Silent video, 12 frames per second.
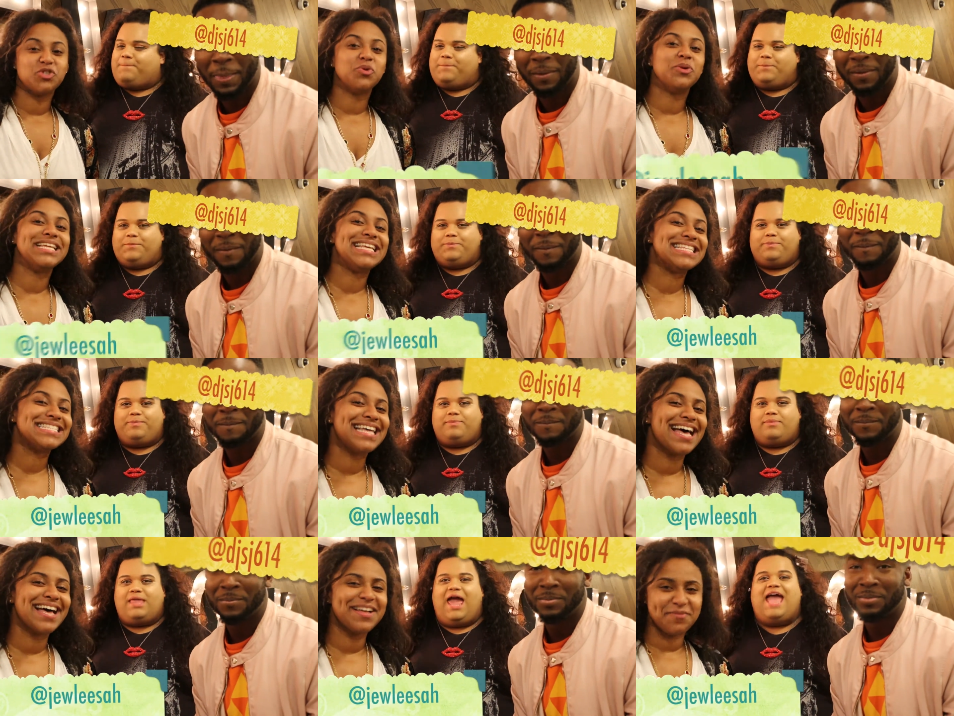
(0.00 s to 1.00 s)
Speaker 1: Julissa,
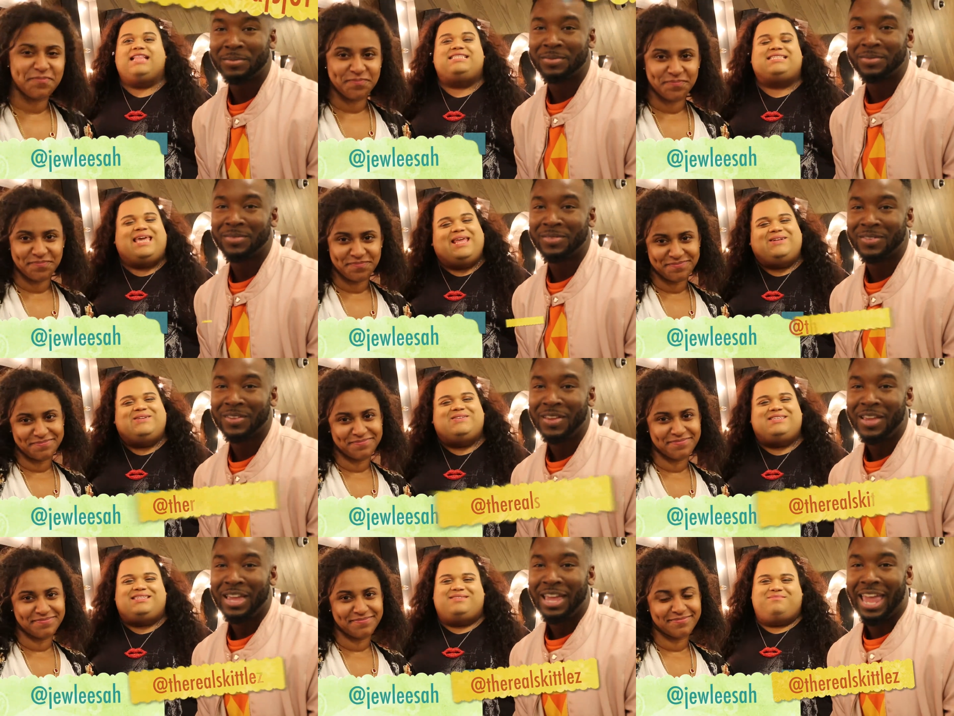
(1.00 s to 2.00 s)
and
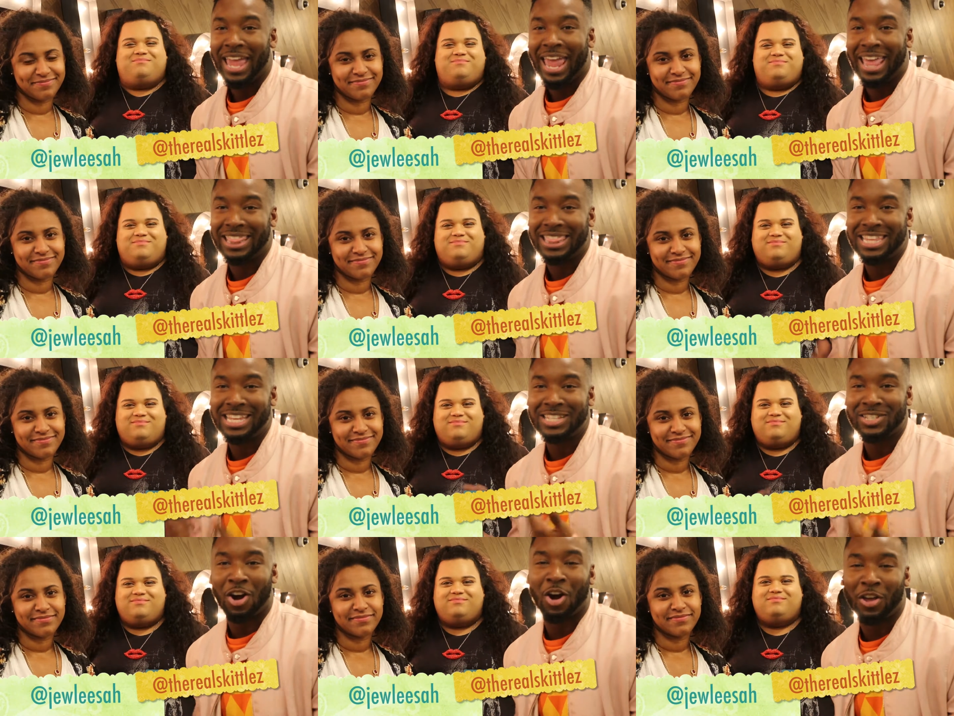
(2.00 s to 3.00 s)
Speaker 2: Skittles, and
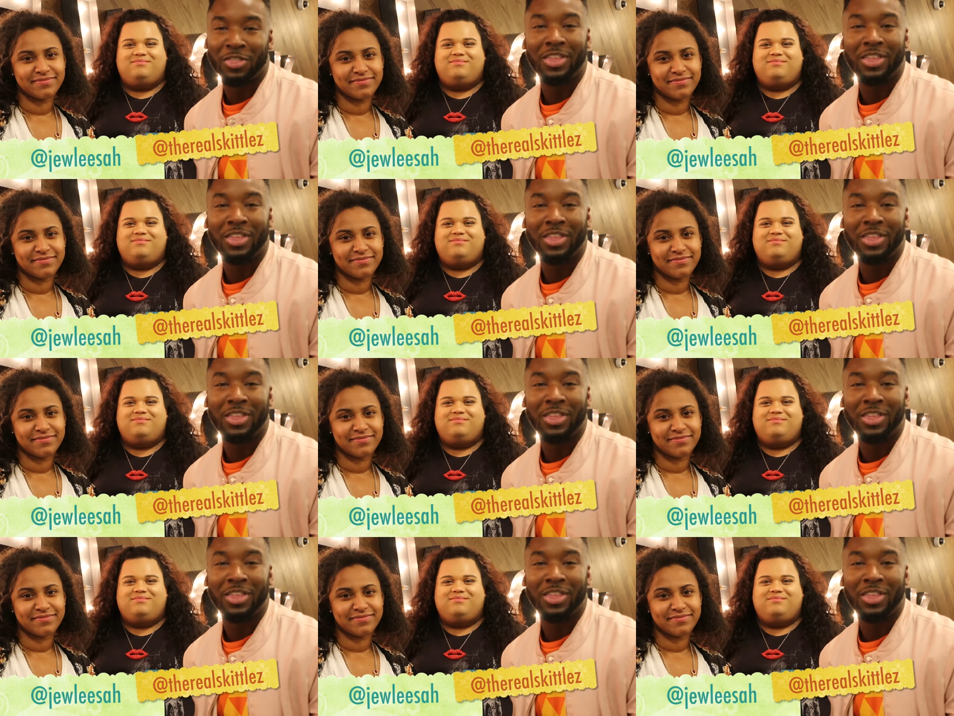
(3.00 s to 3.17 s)
these are